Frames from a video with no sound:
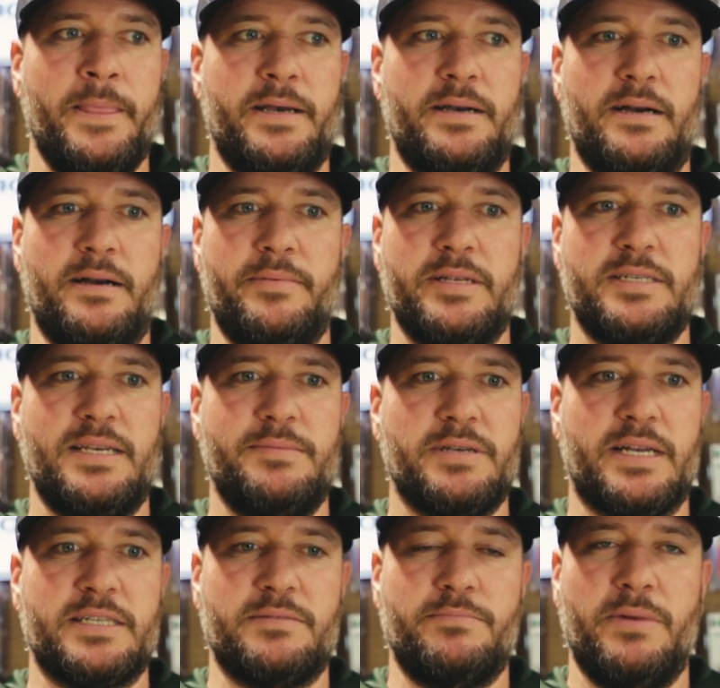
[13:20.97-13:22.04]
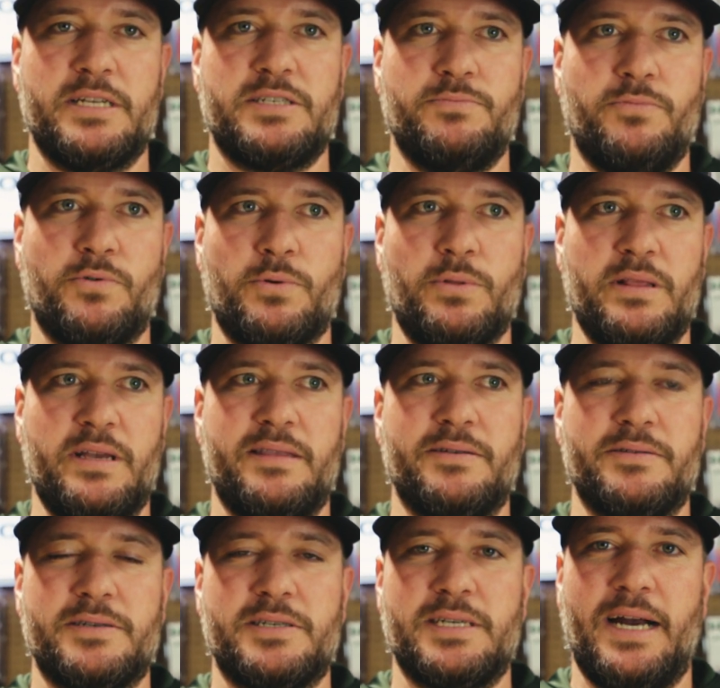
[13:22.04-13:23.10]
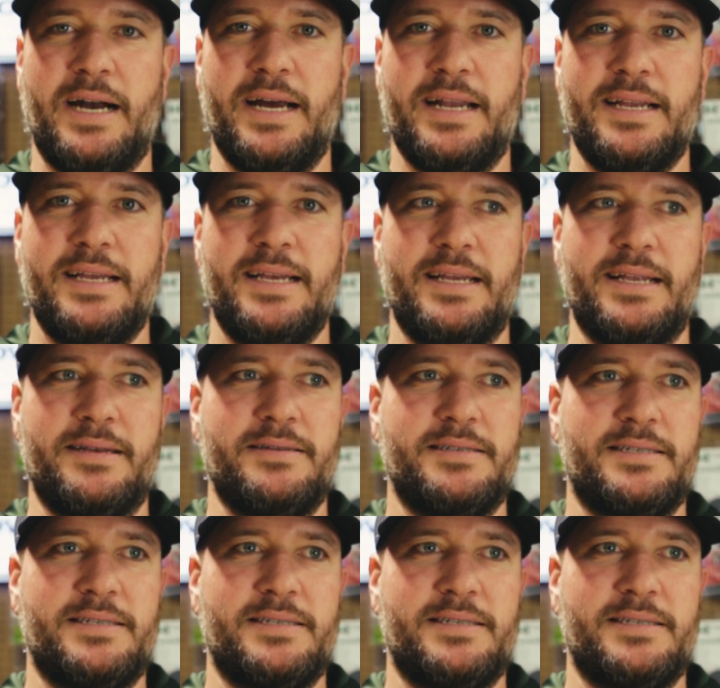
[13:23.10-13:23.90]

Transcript: It seems like it's a much more lethal shot. It